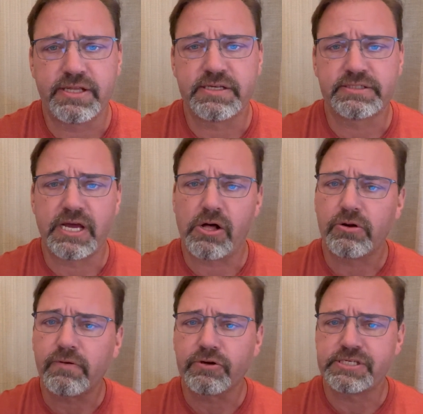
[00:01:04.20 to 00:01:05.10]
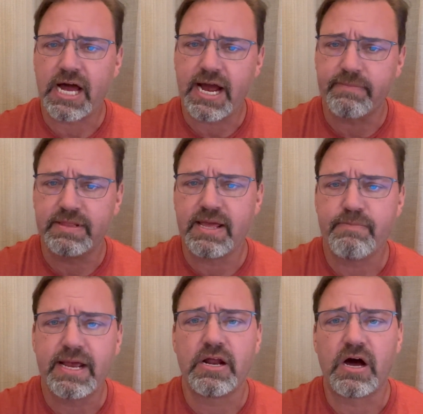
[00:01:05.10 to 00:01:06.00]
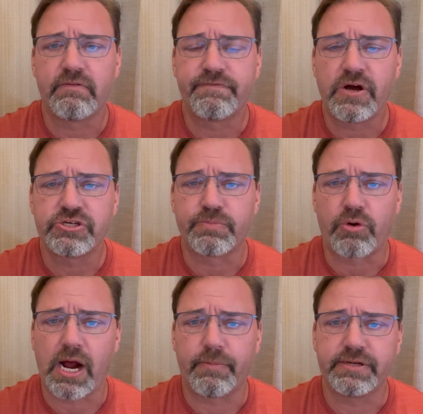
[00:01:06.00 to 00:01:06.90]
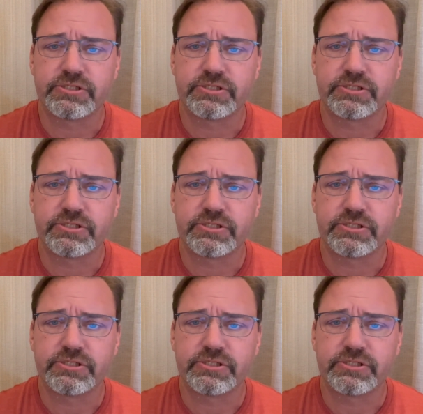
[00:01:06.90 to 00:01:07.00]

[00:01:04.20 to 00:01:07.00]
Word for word: the cell. And over time, they may not function properly.